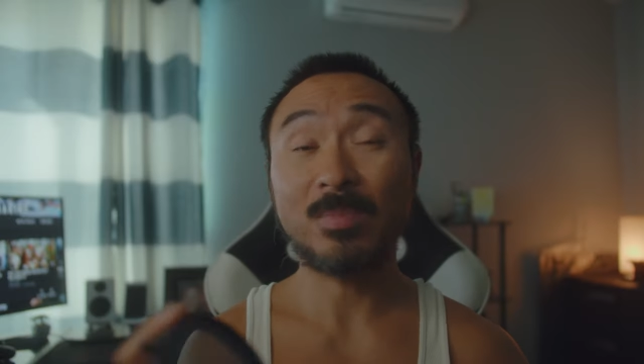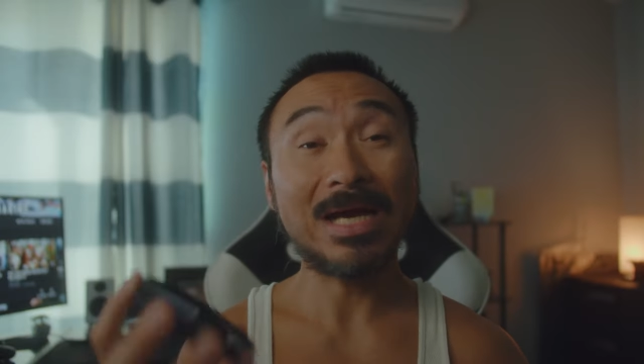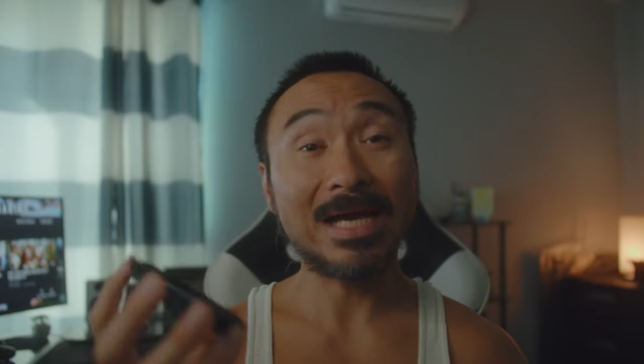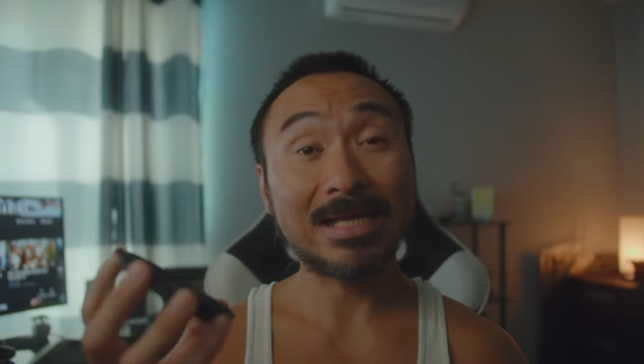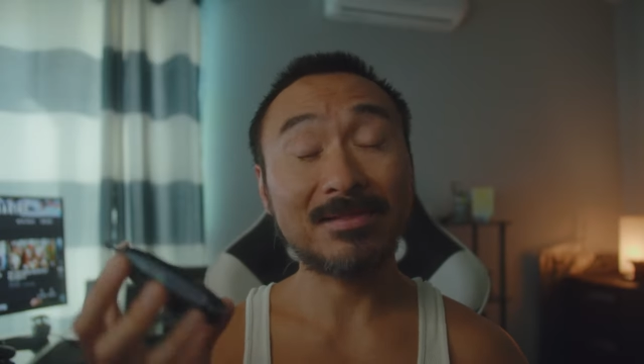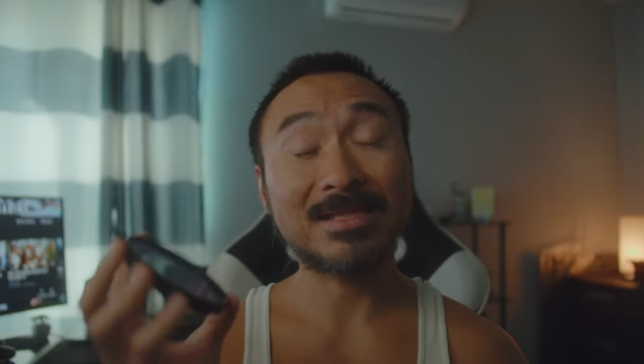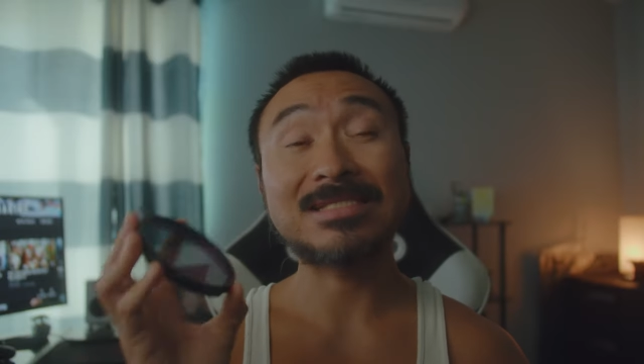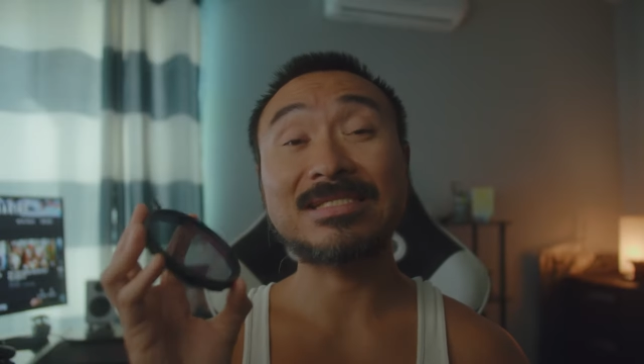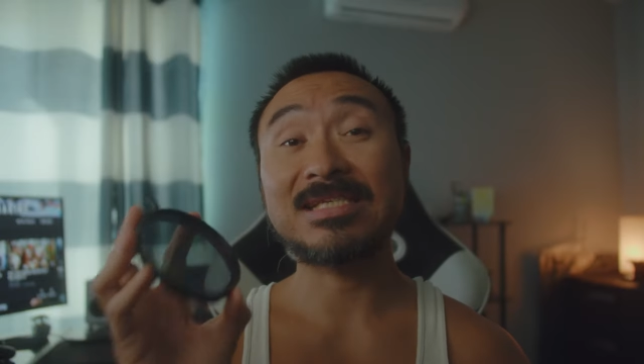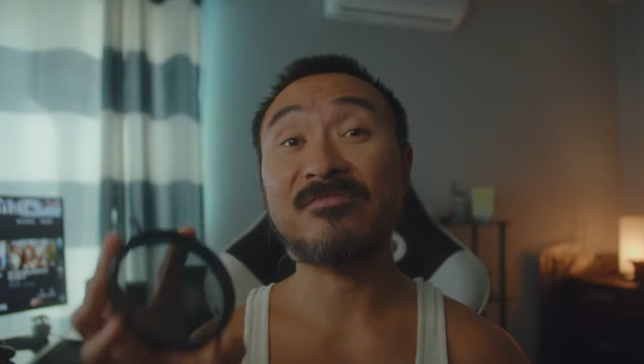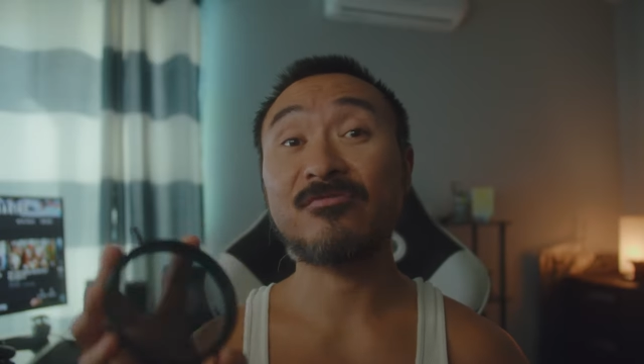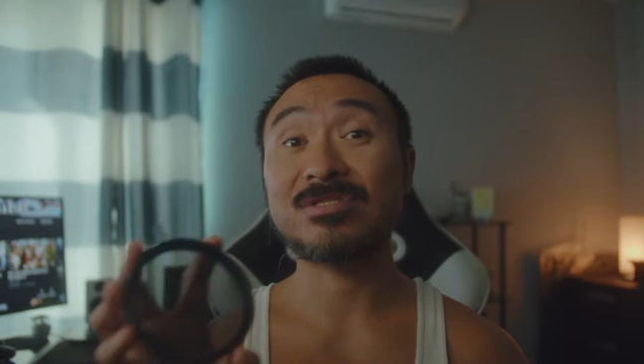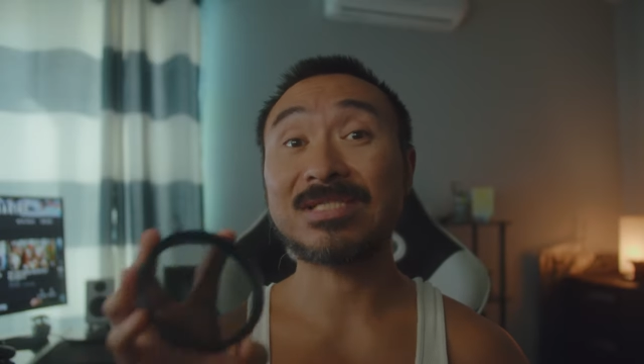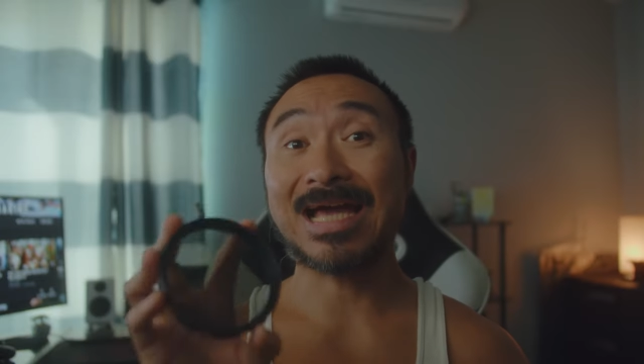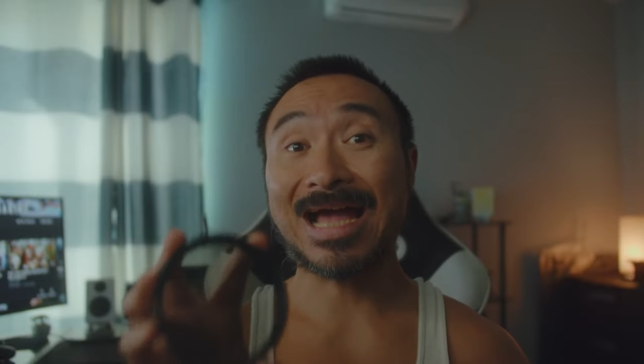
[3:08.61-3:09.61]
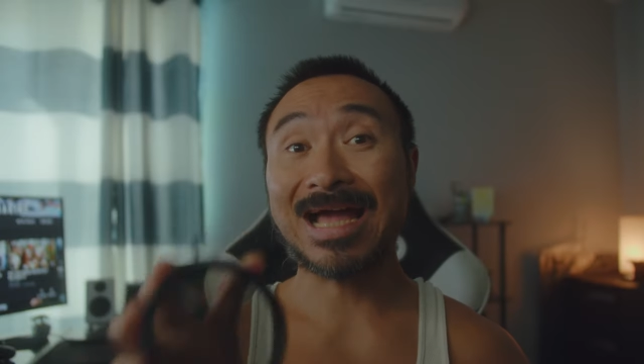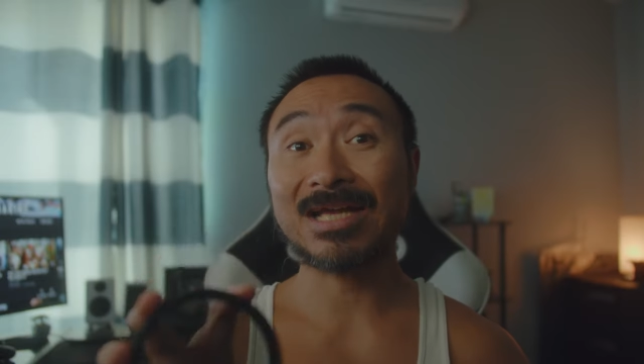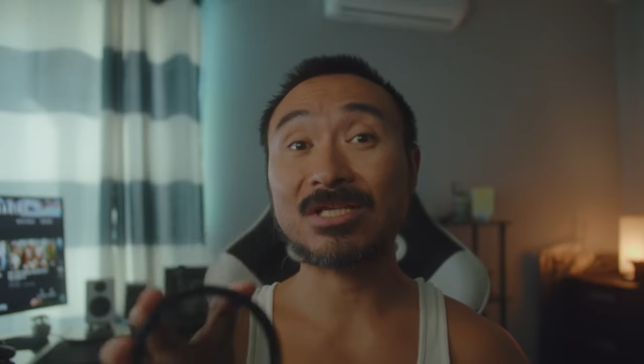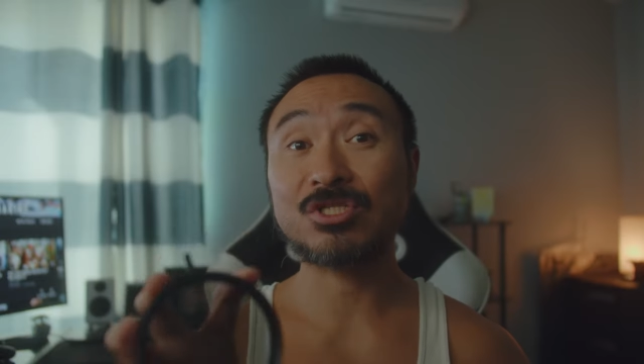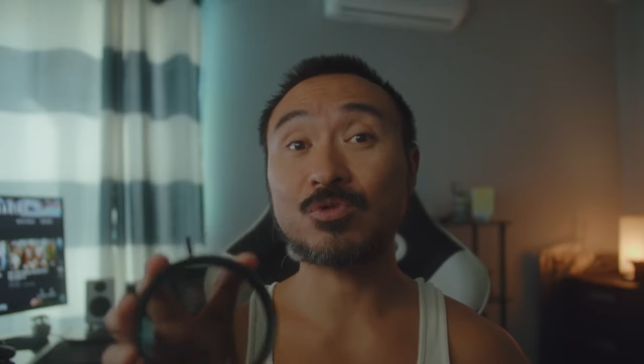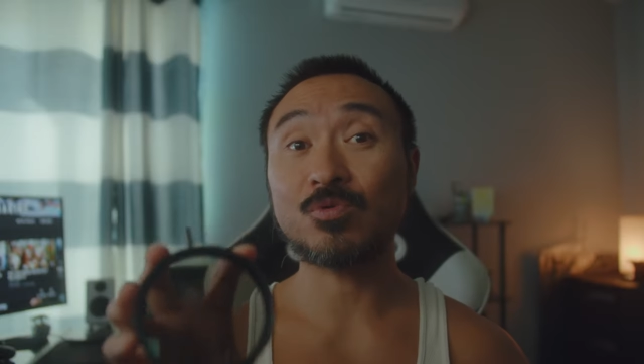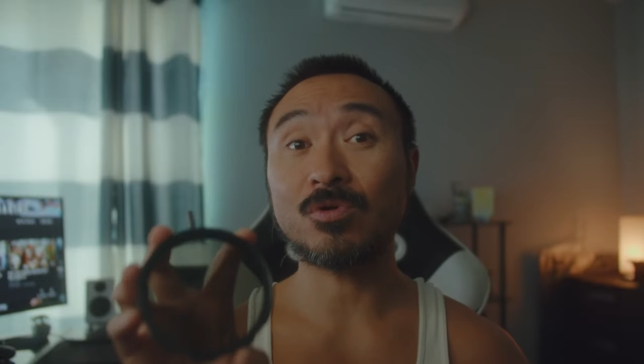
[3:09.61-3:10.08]
But let's see if there's
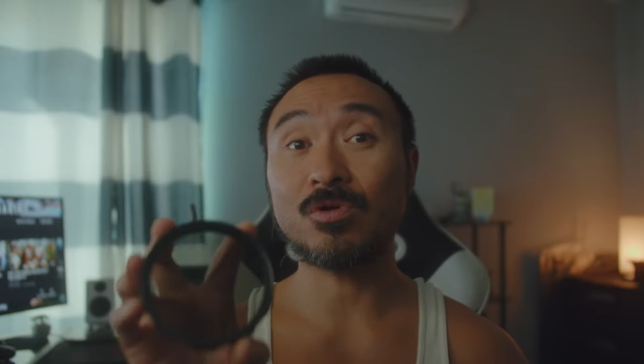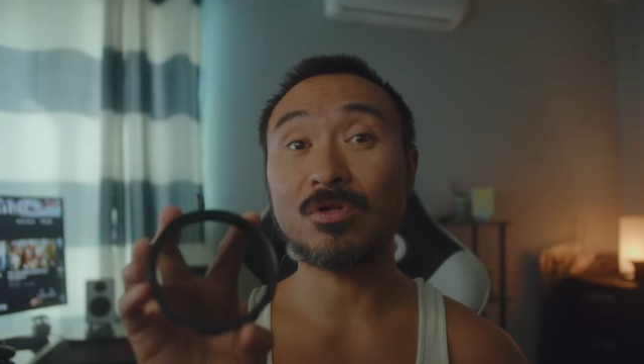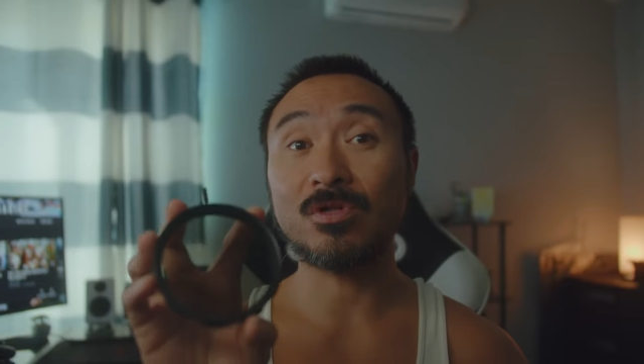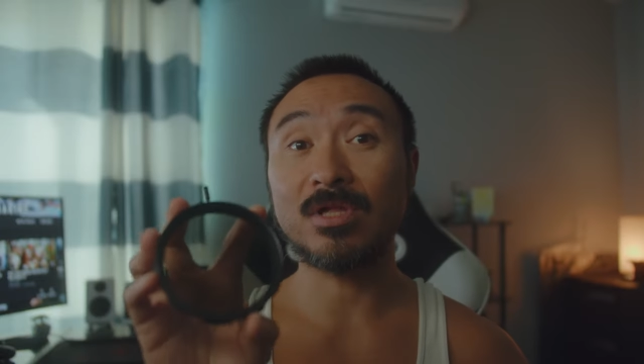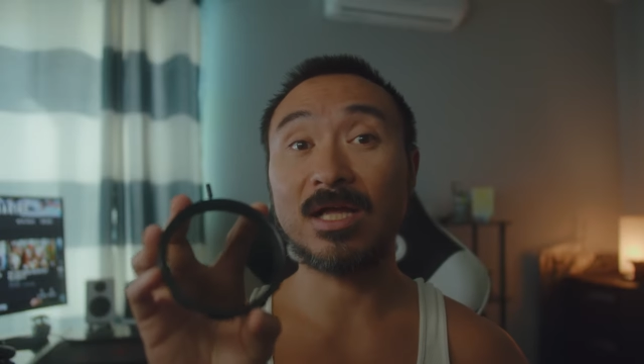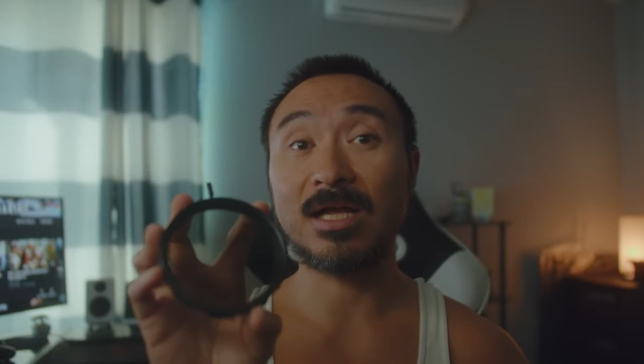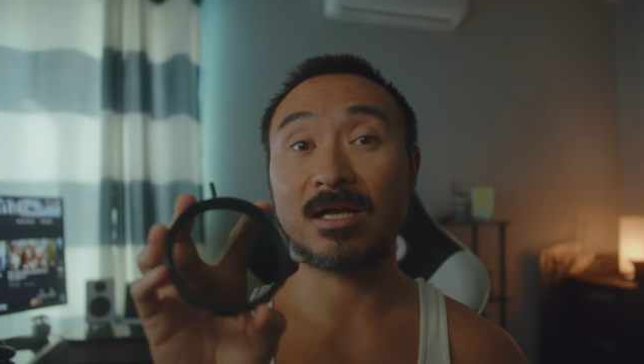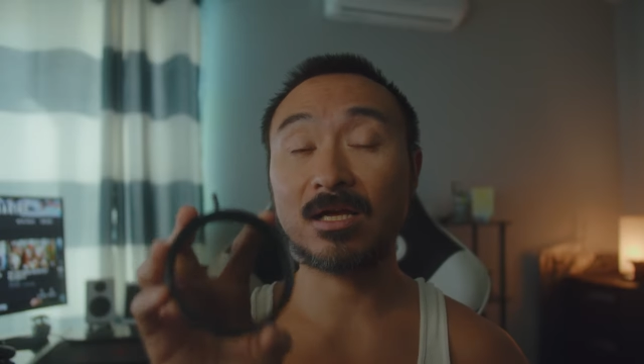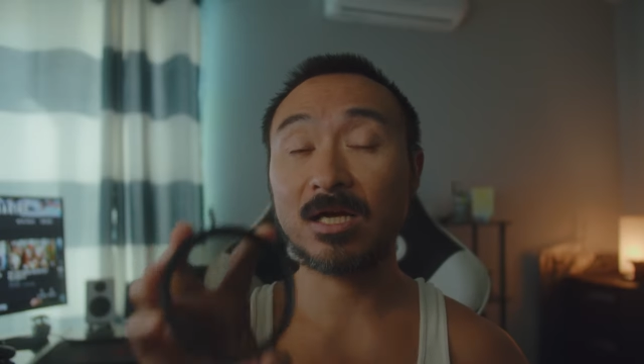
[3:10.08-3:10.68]
actual uh,